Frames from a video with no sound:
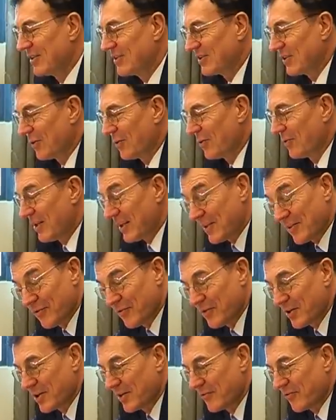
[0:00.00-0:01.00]
So that's a
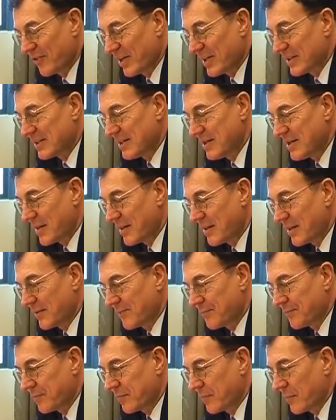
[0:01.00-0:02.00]
very fascinating thing.
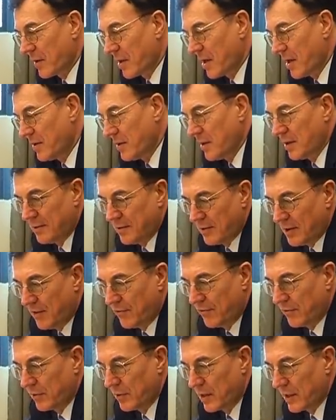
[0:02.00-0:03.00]
And then
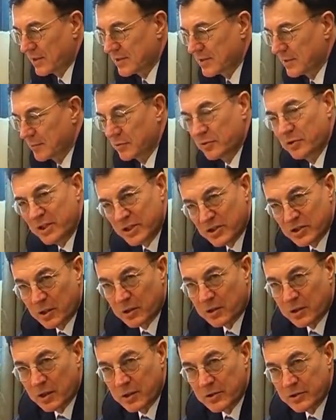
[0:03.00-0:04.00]
if you like some traditional
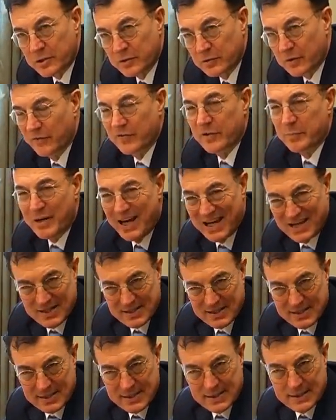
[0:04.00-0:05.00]
culture, you have the
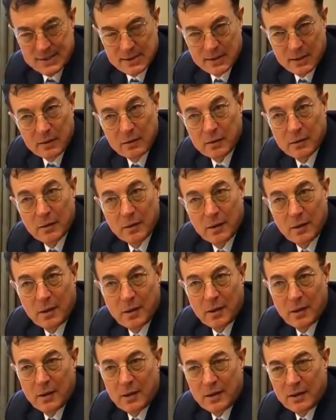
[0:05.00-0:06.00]
palaces.
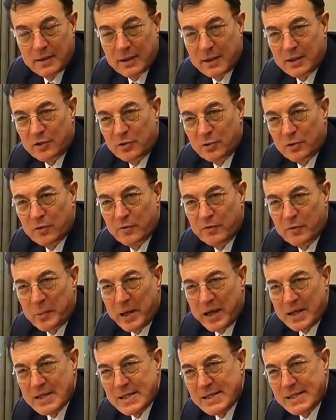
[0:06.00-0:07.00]
Take a tour of the
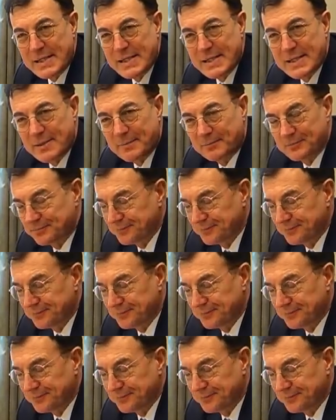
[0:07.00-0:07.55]
palaces.